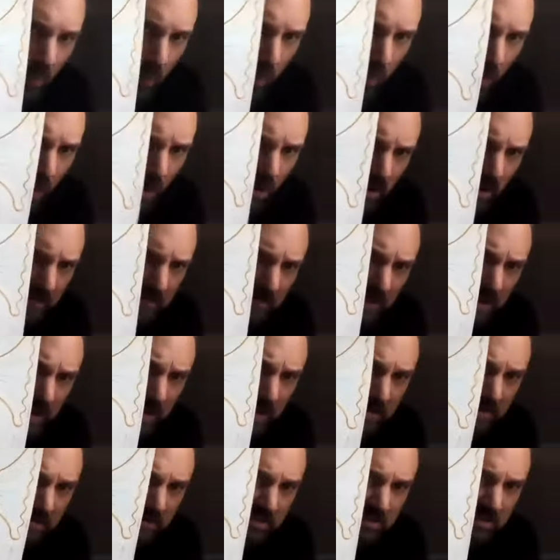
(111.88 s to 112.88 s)
warm
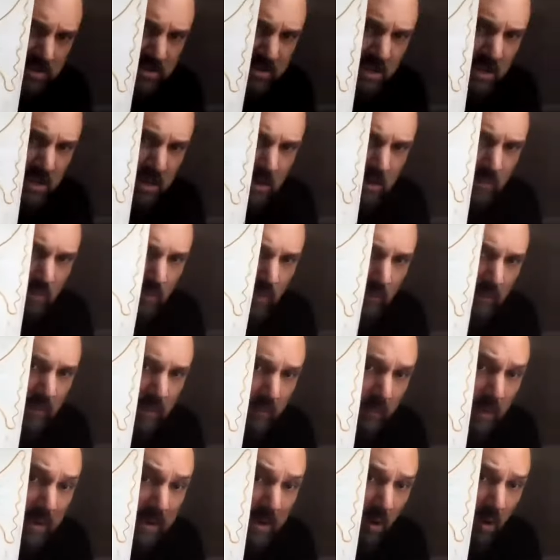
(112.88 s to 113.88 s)
colors when we
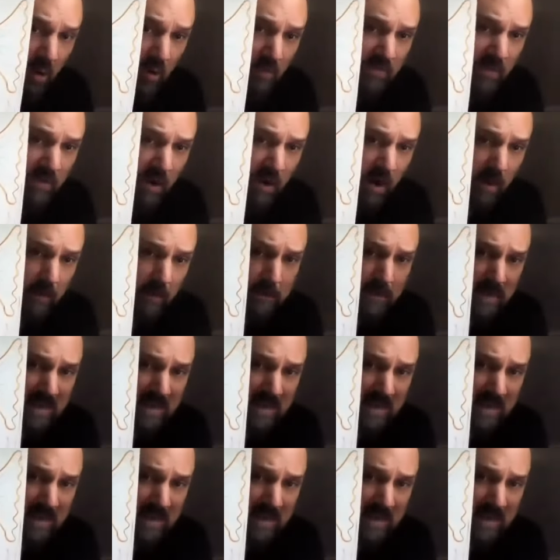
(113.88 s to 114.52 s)
went over our